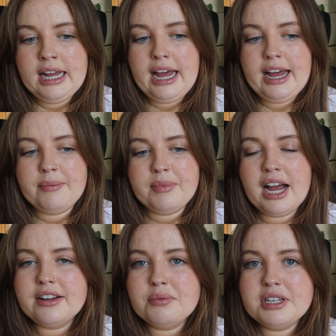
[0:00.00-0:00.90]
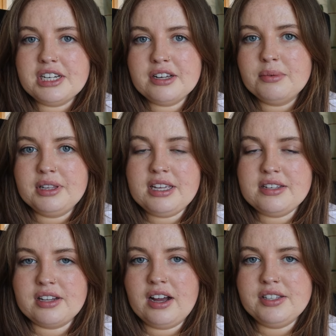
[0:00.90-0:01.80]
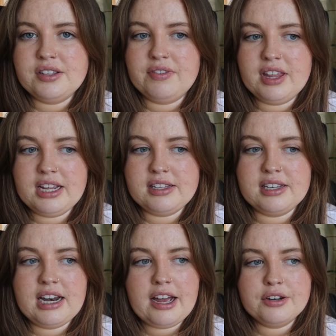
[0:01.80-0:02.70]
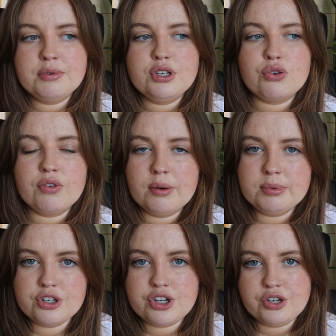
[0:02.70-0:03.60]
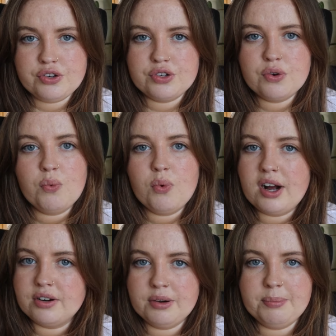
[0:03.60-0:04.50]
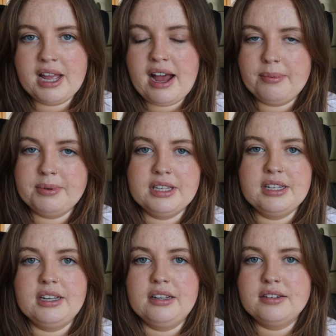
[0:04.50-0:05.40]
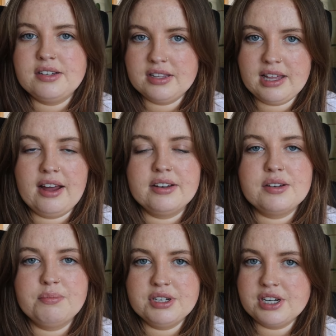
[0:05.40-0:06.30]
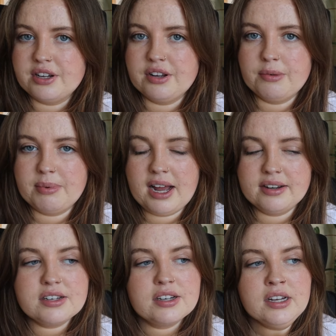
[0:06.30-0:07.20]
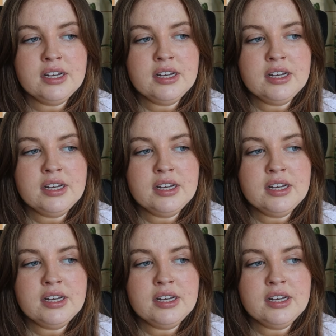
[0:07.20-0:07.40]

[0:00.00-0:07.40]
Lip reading: How do we deal with these kinds of things, and how do we troubleshoot what could be happening to that particular plant?